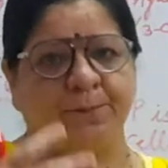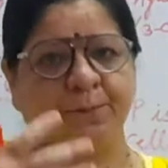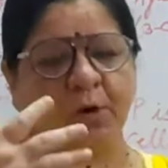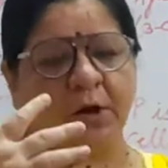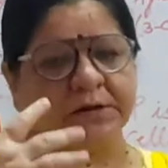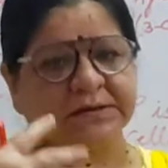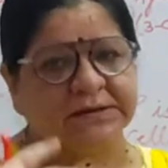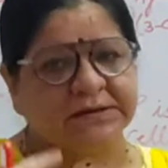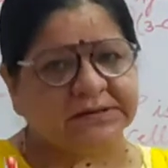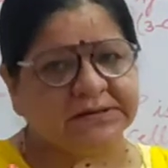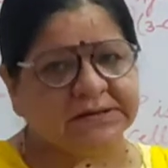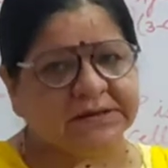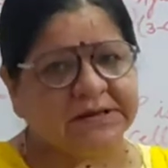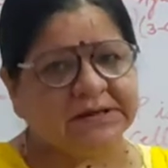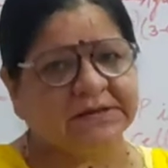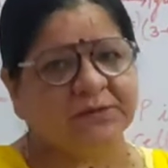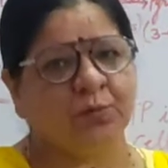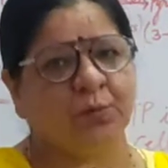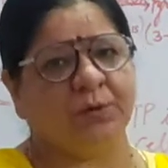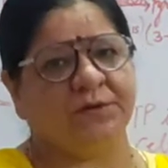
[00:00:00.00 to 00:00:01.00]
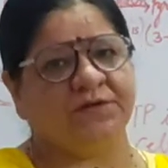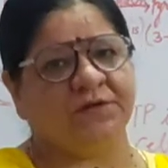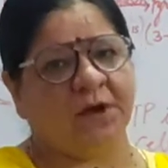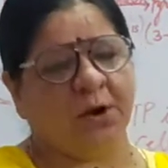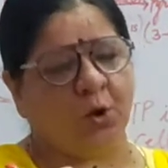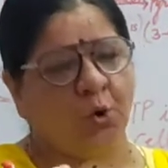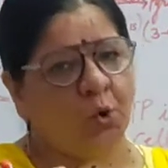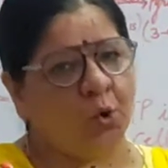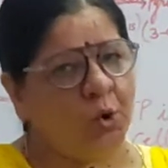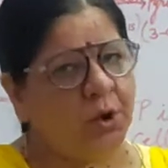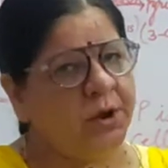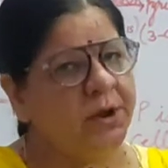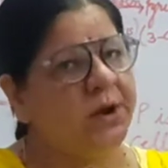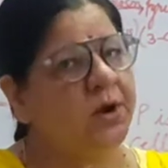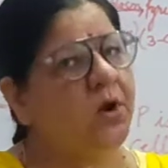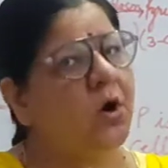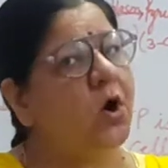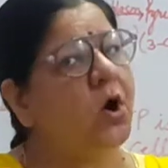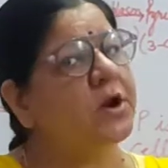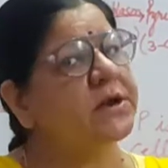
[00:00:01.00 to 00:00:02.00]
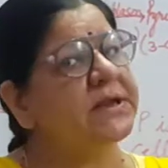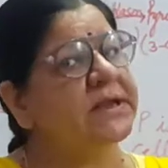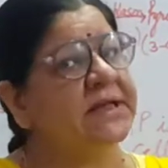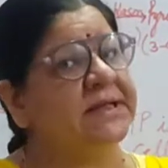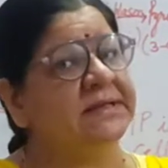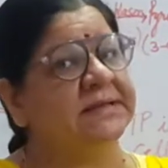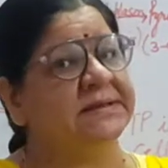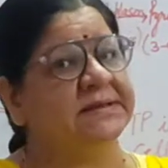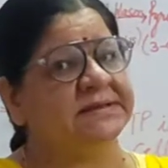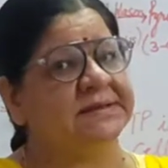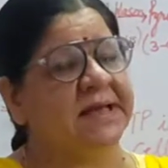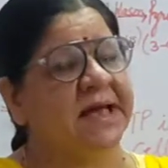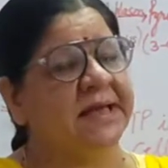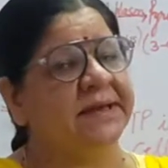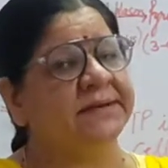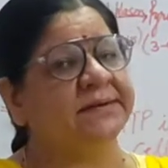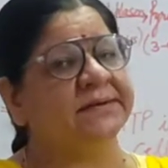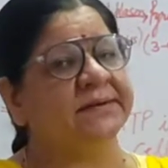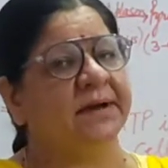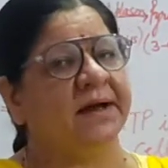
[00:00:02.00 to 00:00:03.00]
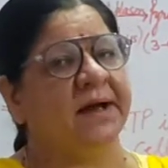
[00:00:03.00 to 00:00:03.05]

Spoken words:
processes which are going on inside